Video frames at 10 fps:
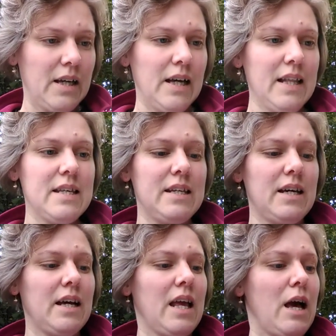And then
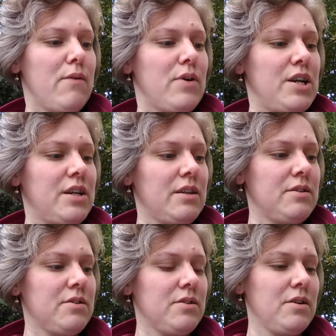I have
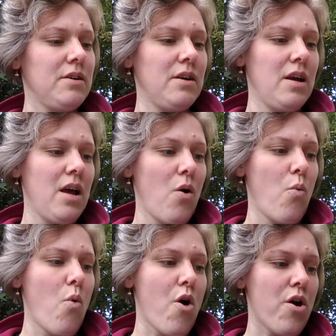another
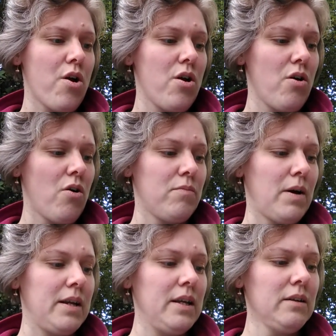work on
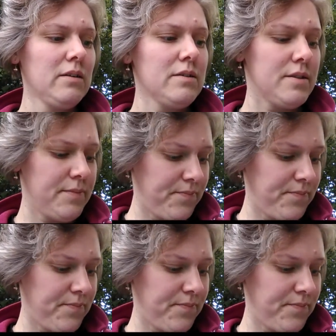my needles.